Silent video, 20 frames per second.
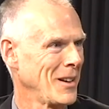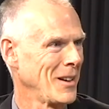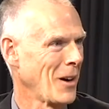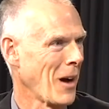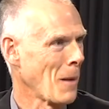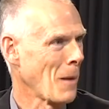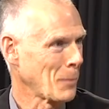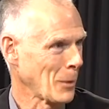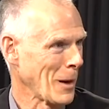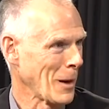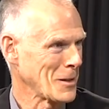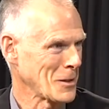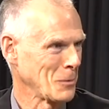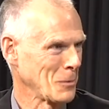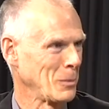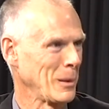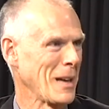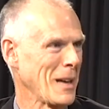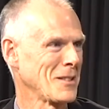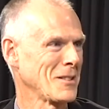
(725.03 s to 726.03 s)

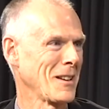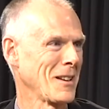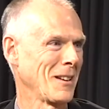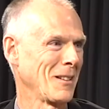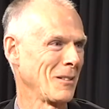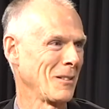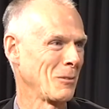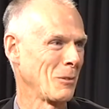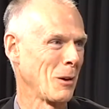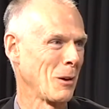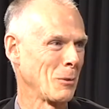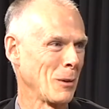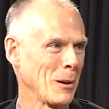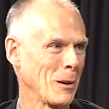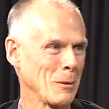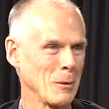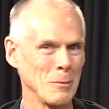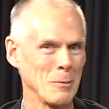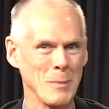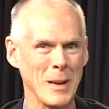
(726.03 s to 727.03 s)
Operation Blessing, where
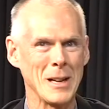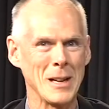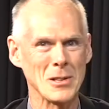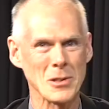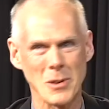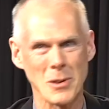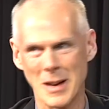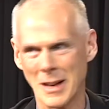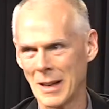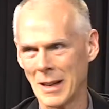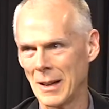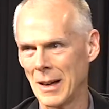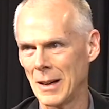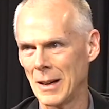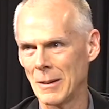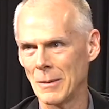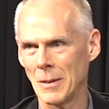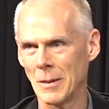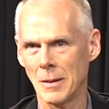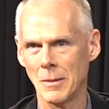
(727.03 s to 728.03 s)
we're ministering,
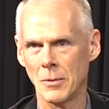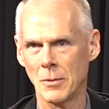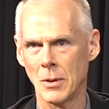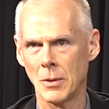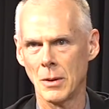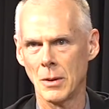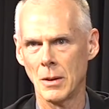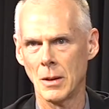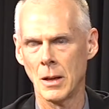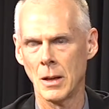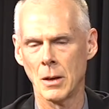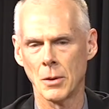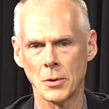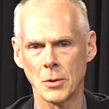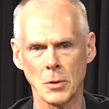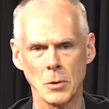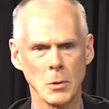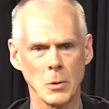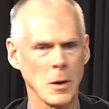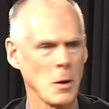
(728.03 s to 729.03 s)

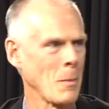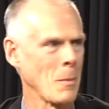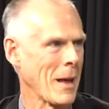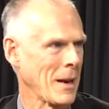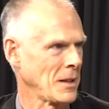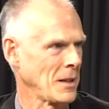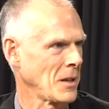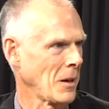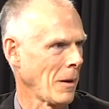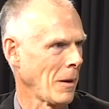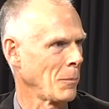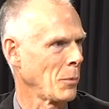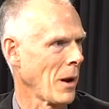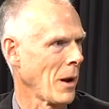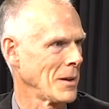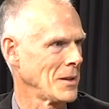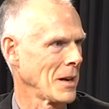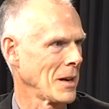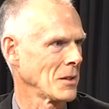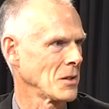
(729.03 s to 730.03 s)
through humanitarian
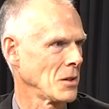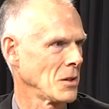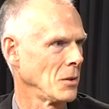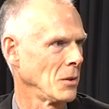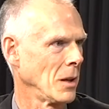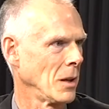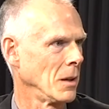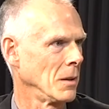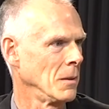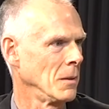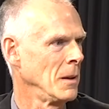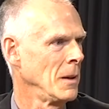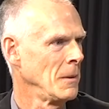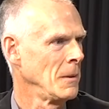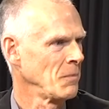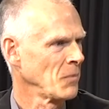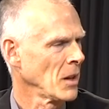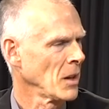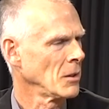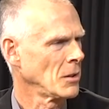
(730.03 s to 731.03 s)
projects to
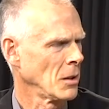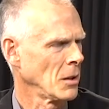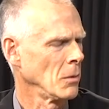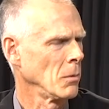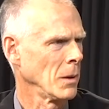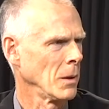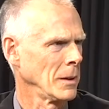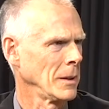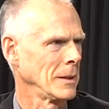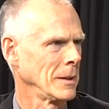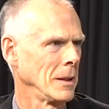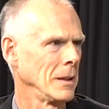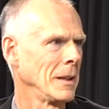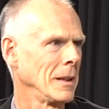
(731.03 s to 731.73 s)
really the